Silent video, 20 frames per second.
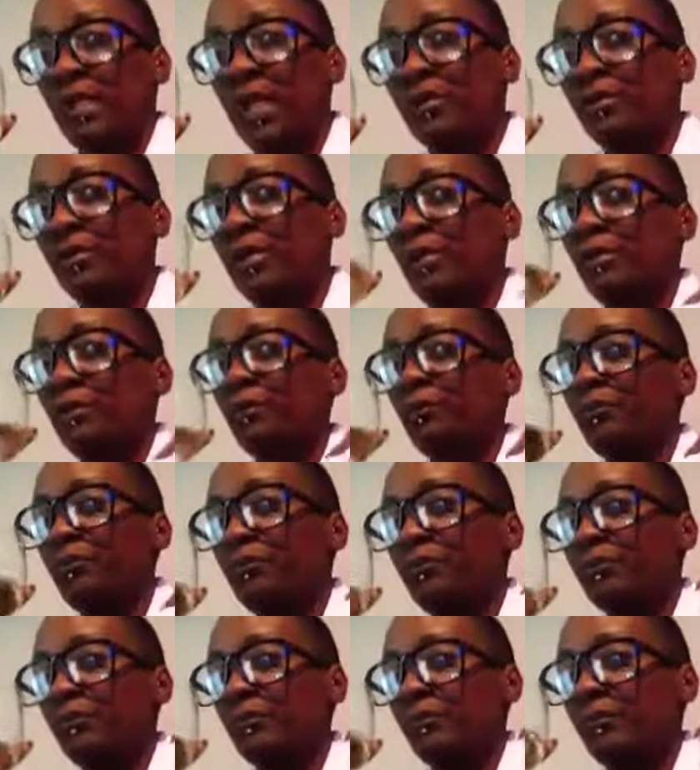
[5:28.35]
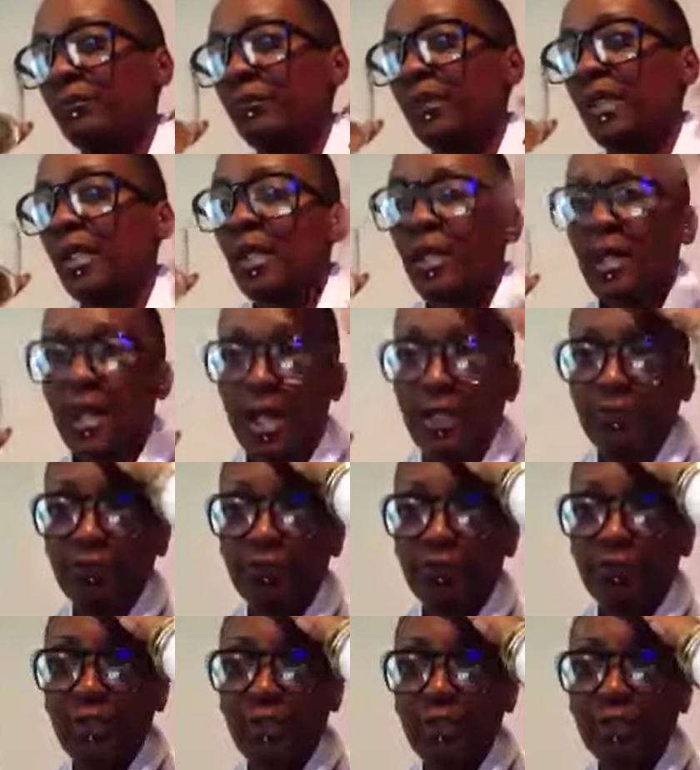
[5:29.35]
I don't know. I
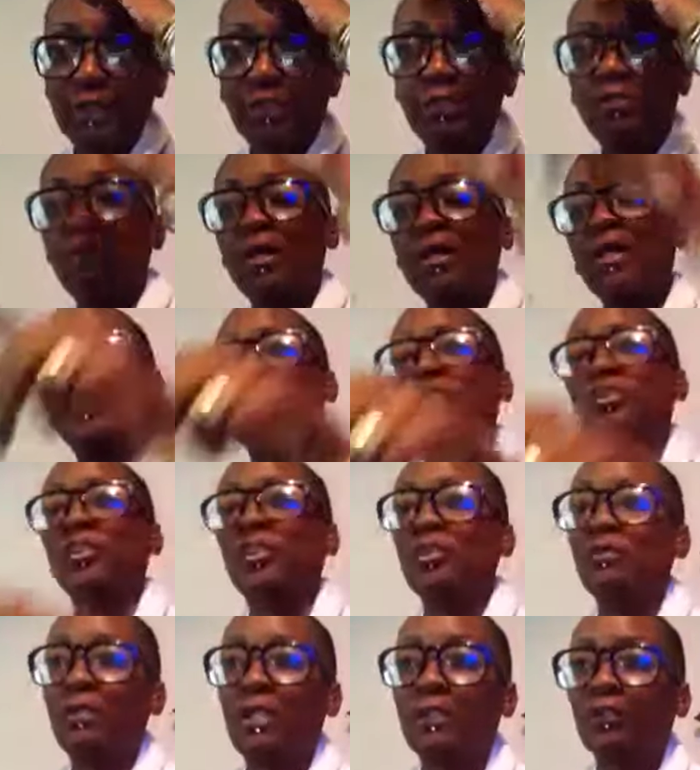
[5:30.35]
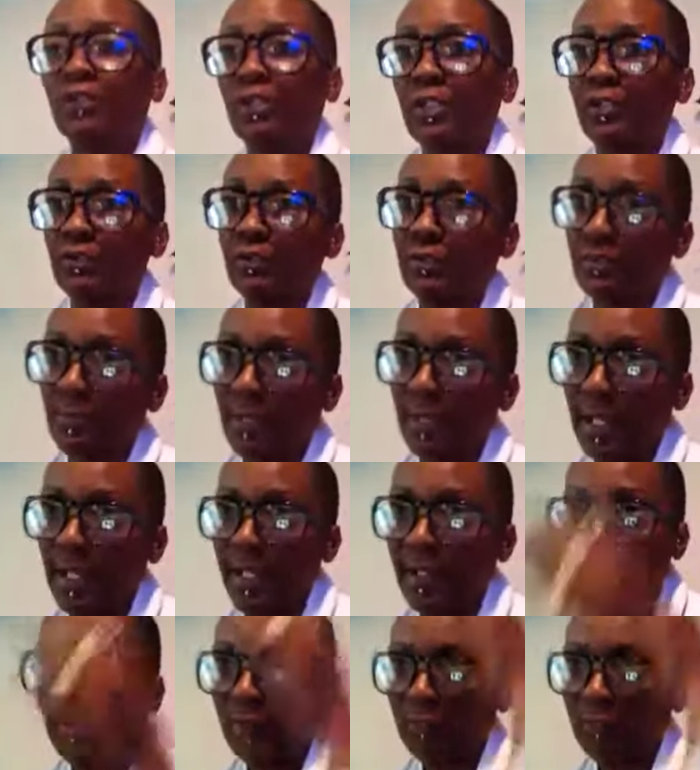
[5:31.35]
gotta show you what I was trying to do to my hair.